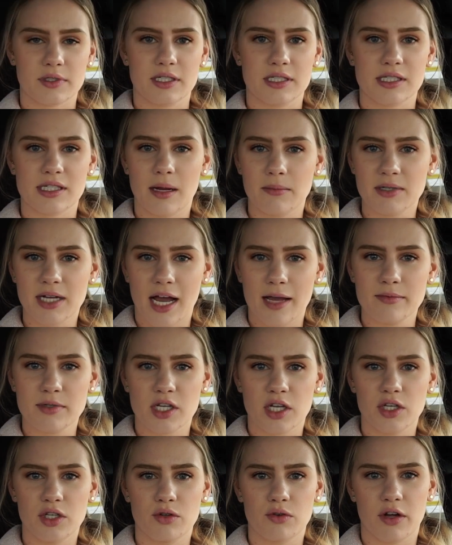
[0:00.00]

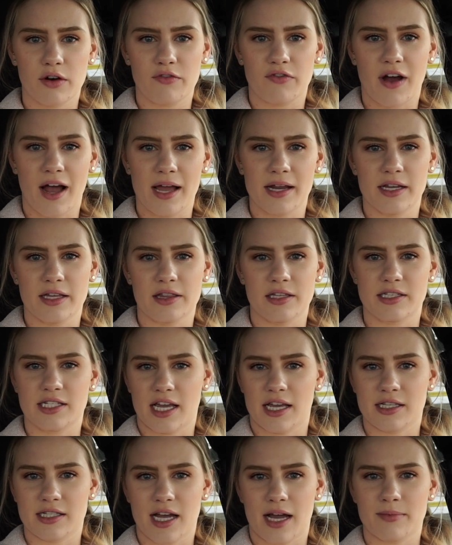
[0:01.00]
Sometimes you can find in the
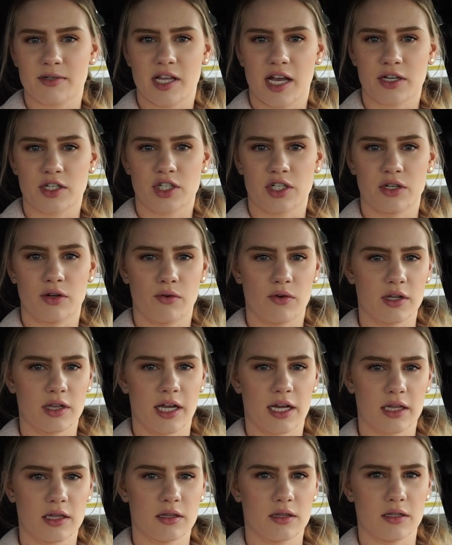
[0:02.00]
tank top section or
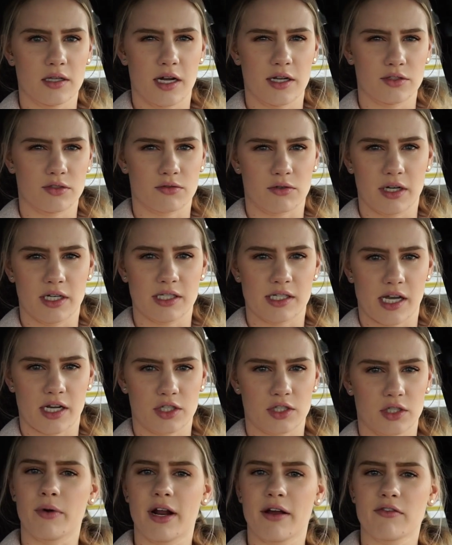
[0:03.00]
like lingerie
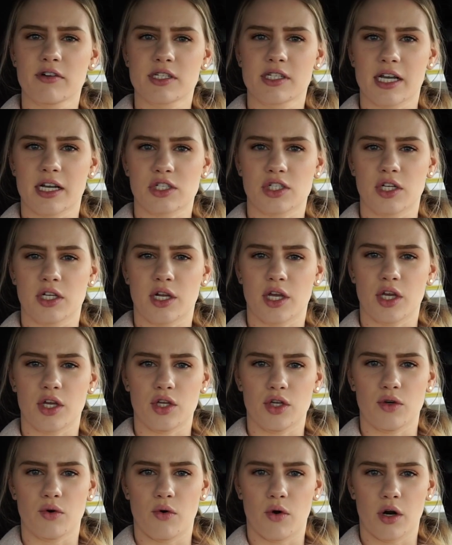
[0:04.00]
section, whatever section
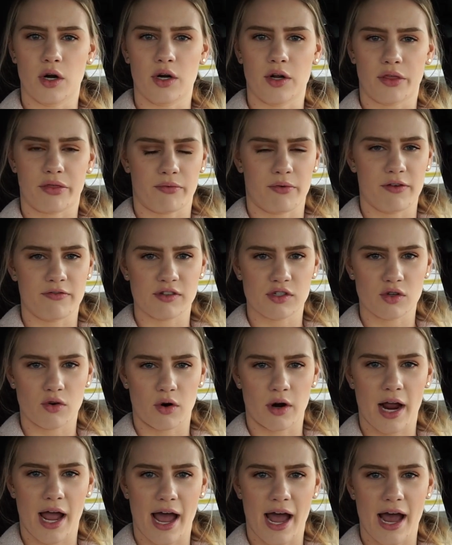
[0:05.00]
your thrift
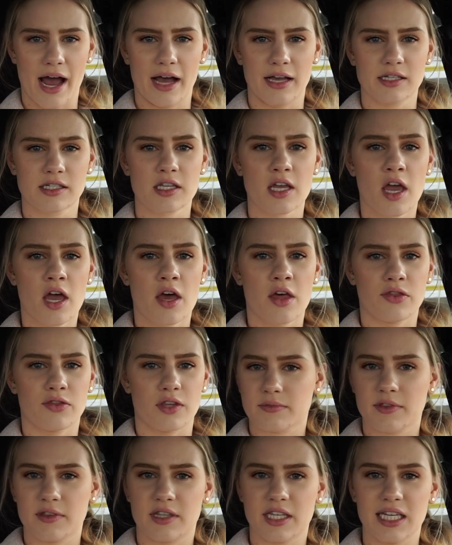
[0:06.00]
store has,
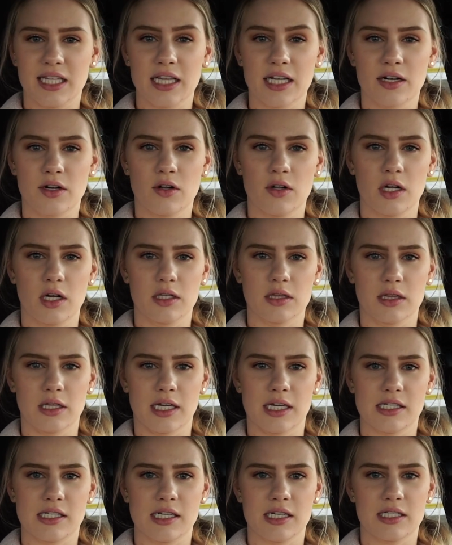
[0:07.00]
the little
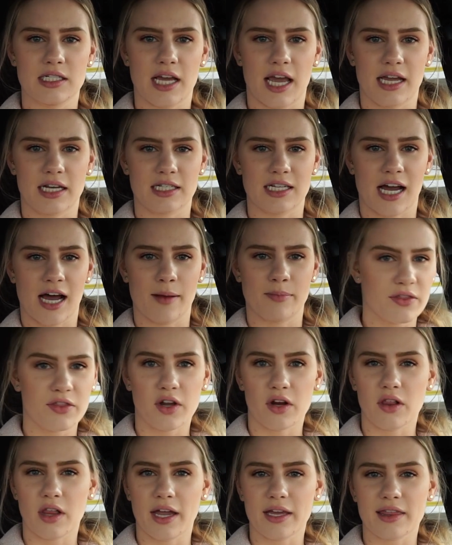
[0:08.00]
lacy tank top.
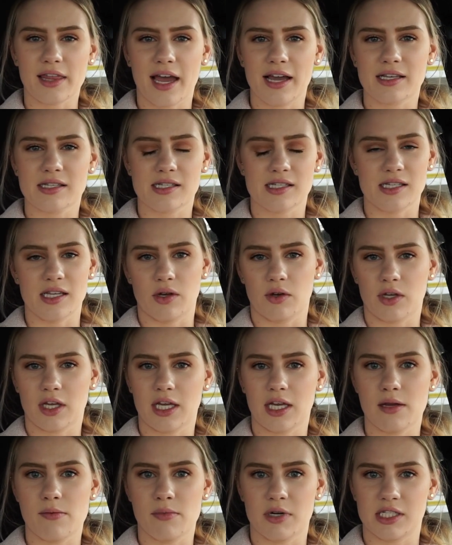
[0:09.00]
They're like that
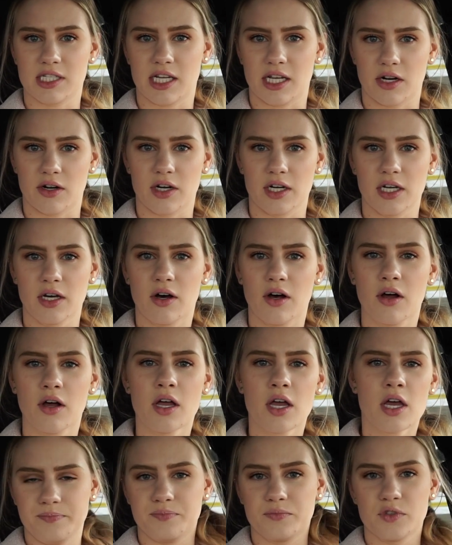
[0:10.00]
silky material.
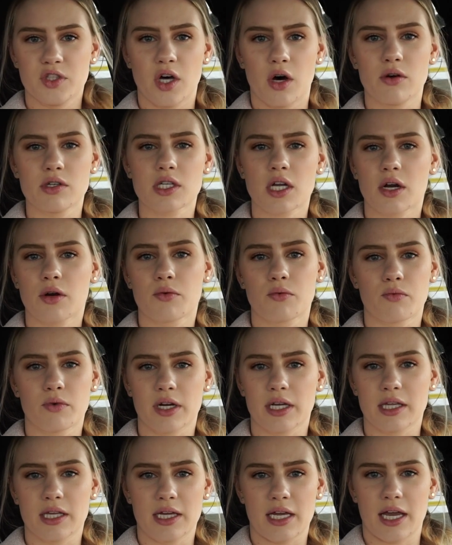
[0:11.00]
Those are
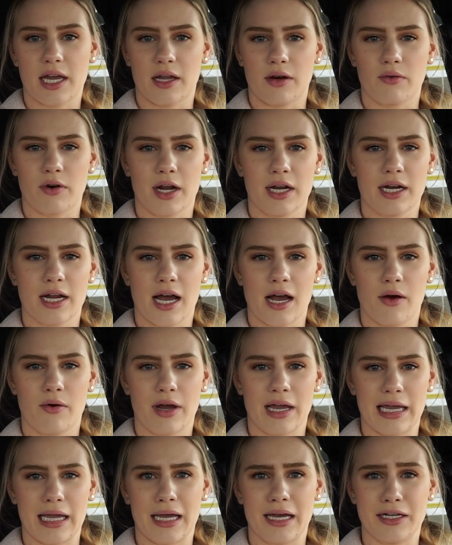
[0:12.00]
really in right now,
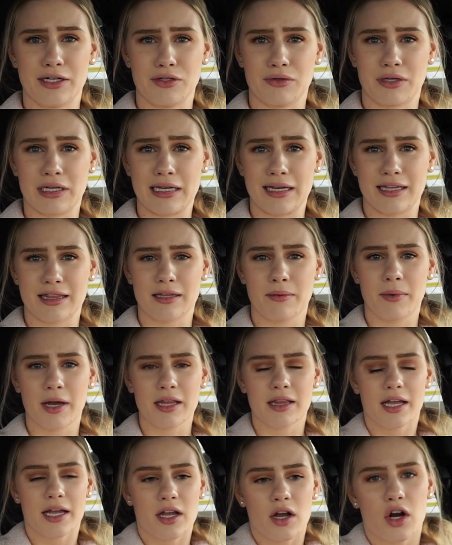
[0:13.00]
and you can get them
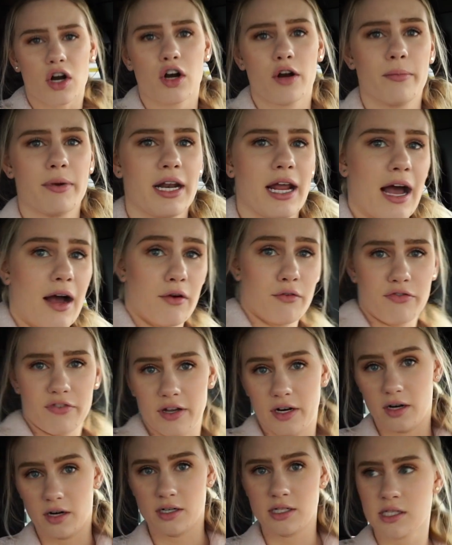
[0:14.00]
at like Urban
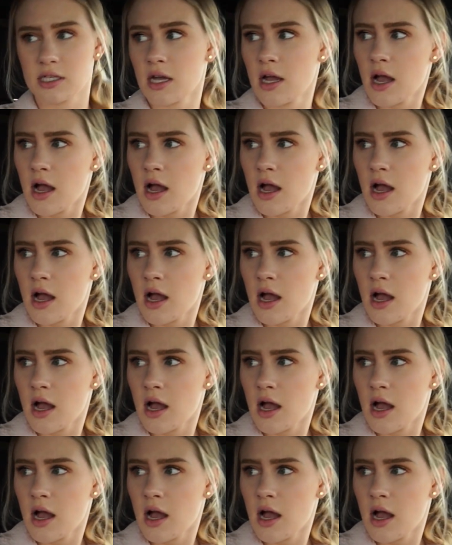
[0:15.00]
Outfitters.